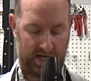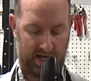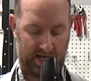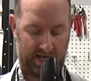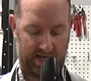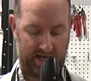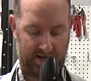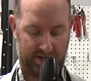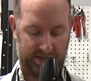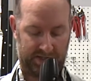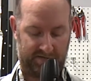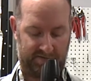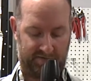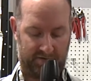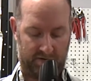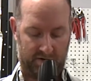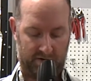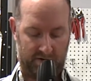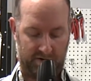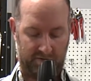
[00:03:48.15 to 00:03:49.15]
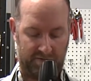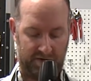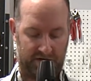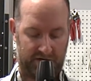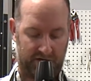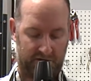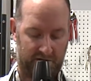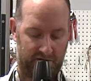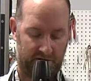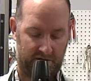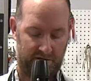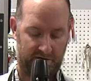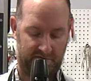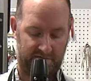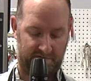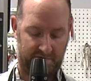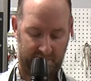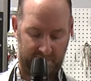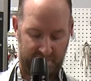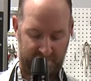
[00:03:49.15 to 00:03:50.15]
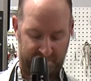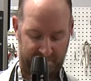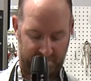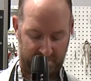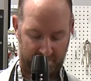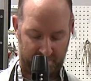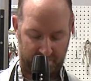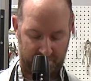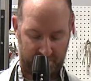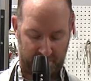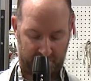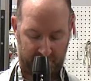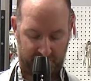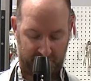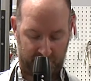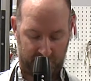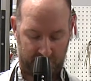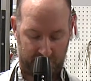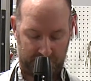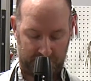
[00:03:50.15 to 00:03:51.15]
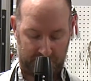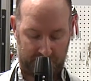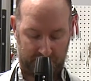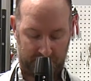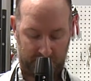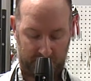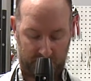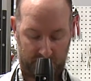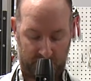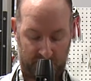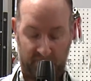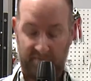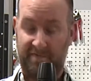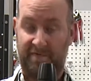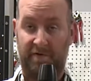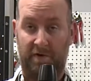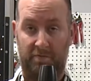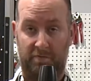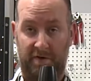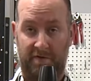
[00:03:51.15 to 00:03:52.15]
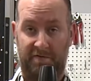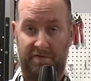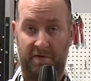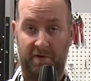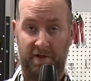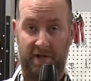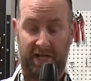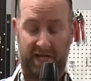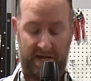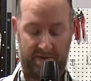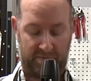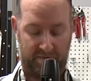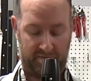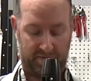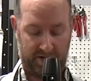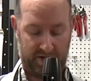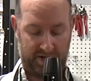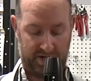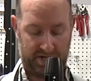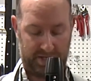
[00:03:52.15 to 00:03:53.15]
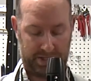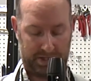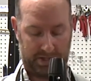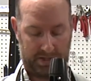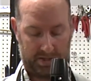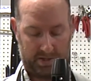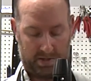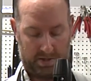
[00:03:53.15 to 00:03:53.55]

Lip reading: allows the furler to be converted from a Mark IV with furling capabilities